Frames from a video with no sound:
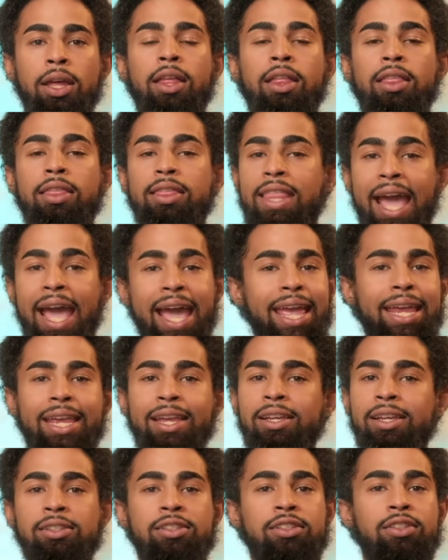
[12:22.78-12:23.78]
that
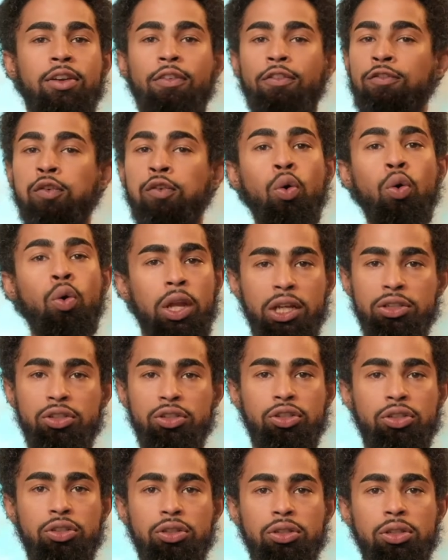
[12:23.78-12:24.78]
is
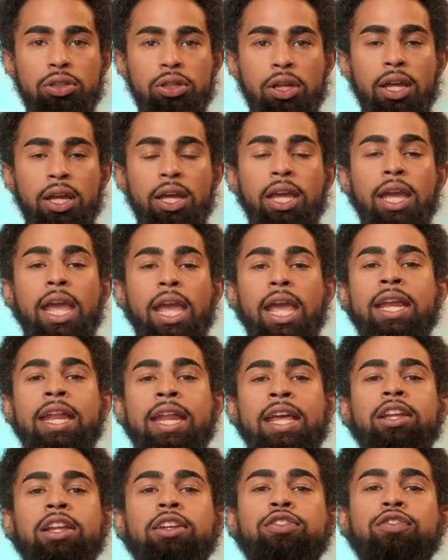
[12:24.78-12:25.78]
foolish. And that
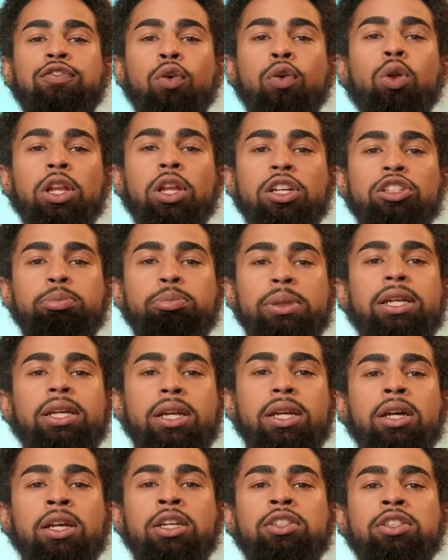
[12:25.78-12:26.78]
is foolish
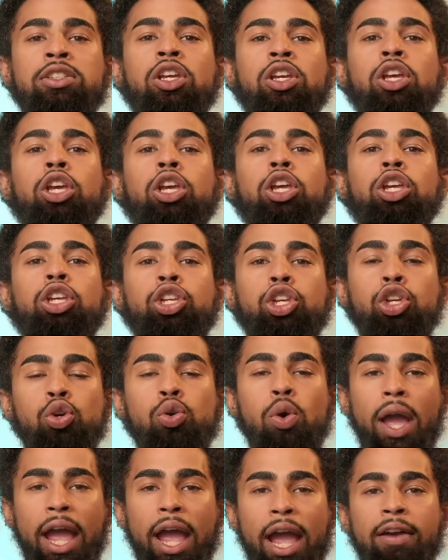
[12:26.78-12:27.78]
because you
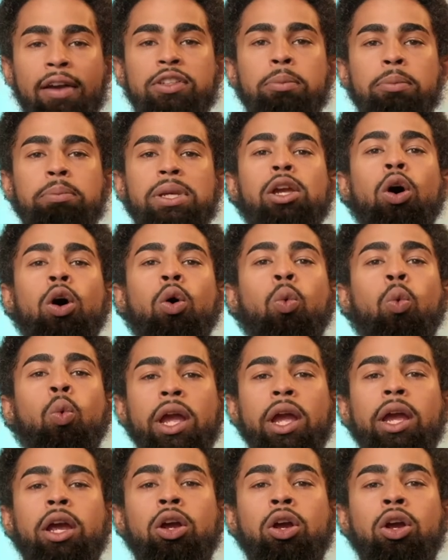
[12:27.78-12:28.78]
have to be
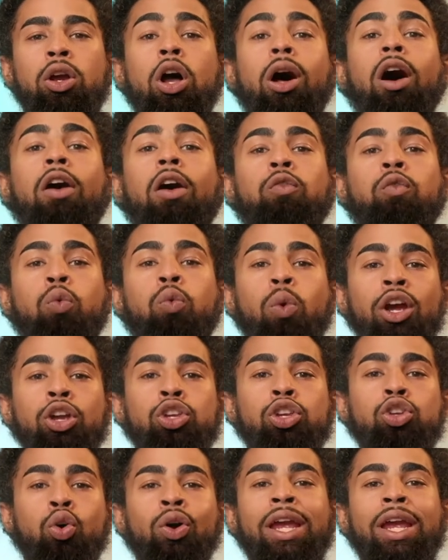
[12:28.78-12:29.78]
aware of where
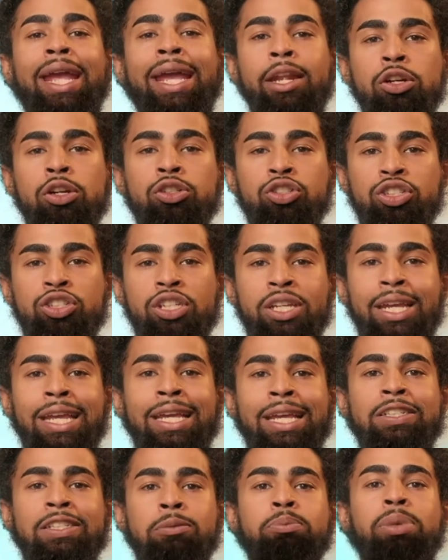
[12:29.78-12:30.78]
your energy
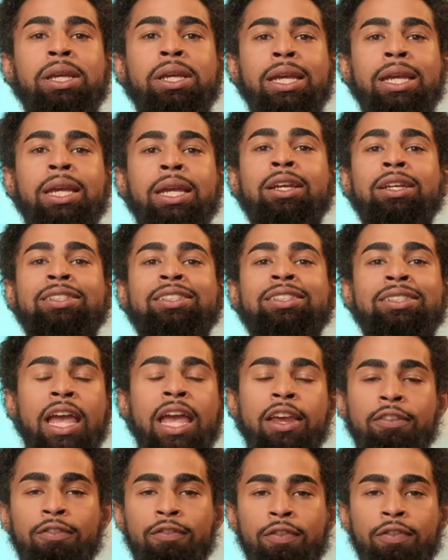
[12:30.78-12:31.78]
is being
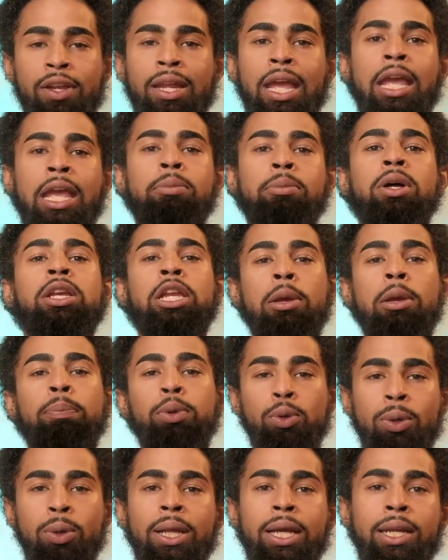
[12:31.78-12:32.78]
siphoned and
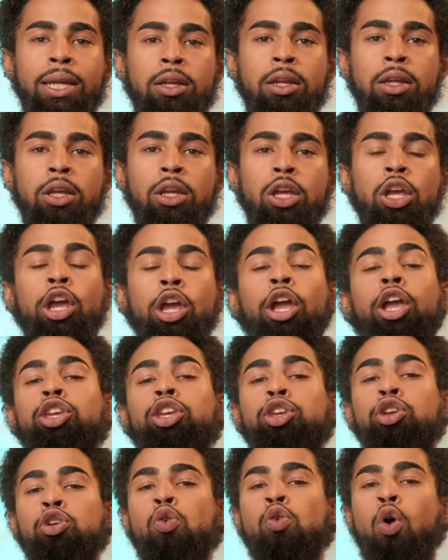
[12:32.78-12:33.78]
manipulated.
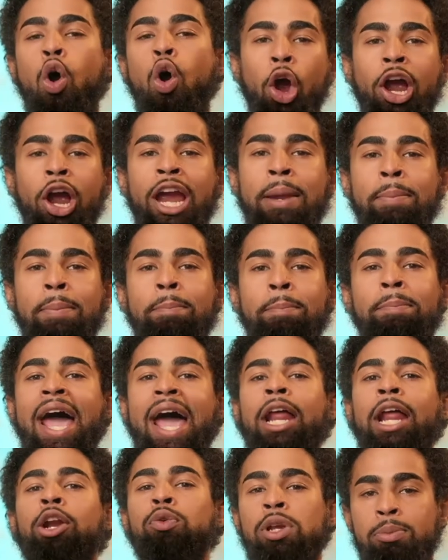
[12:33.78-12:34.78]
You are a
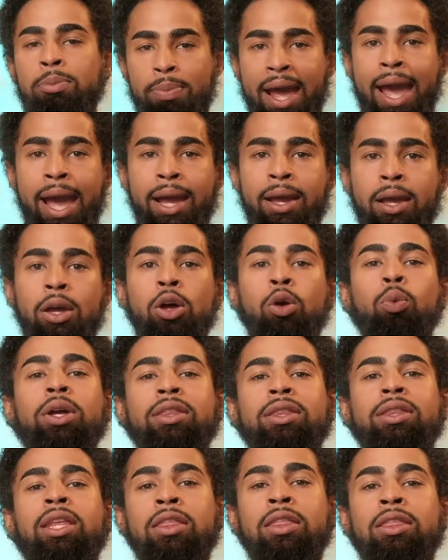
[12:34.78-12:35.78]
battery pack
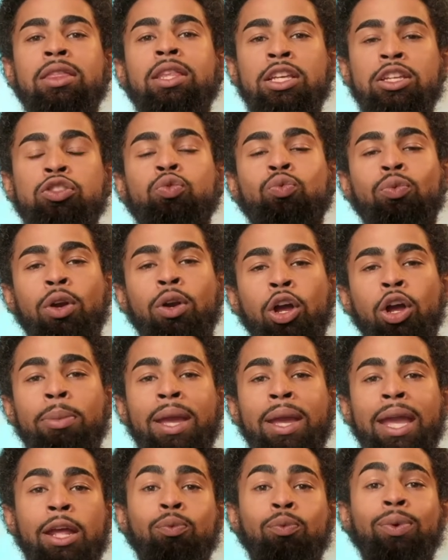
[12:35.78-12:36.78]
within this realm
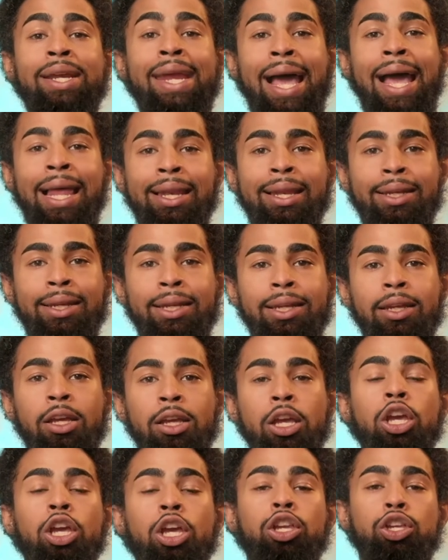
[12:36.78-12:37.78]
and reality.
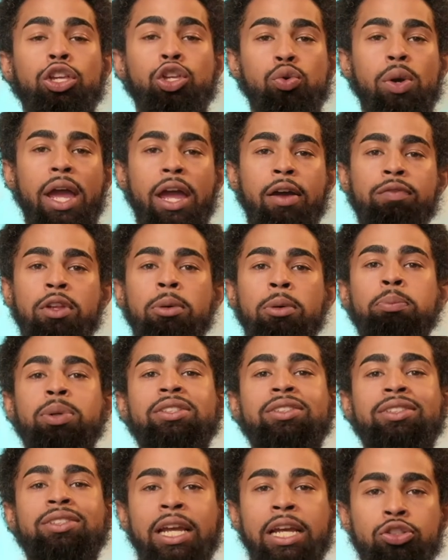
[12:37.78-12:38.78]
You have the
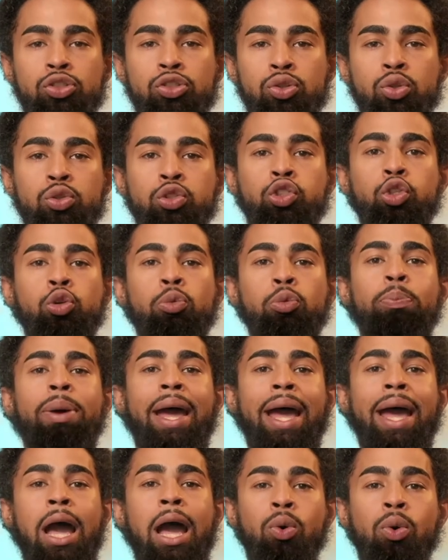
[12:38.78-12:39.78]
potential to
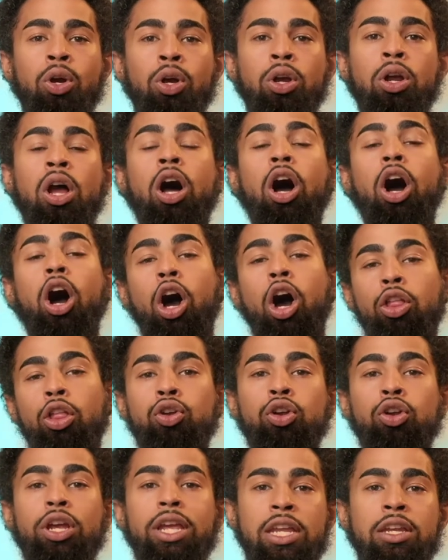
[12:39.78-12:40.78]
power other
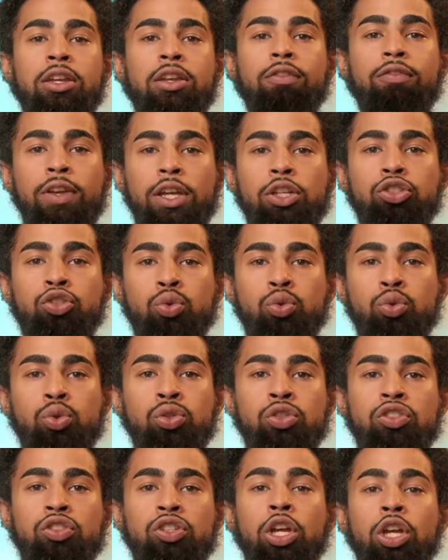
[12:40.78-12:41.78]

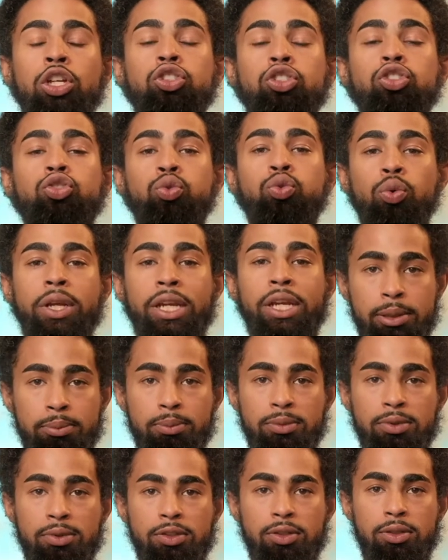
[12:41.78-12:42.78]
individuals'
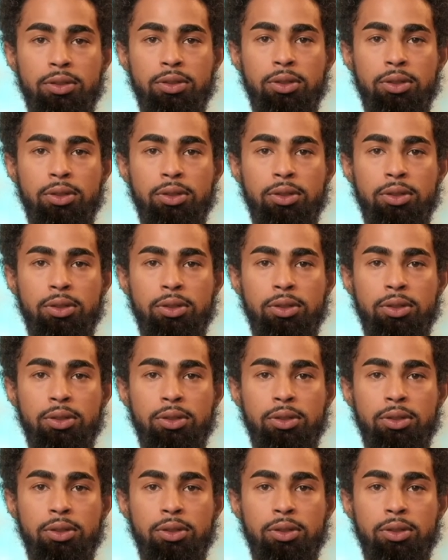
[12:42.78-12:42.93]
dreams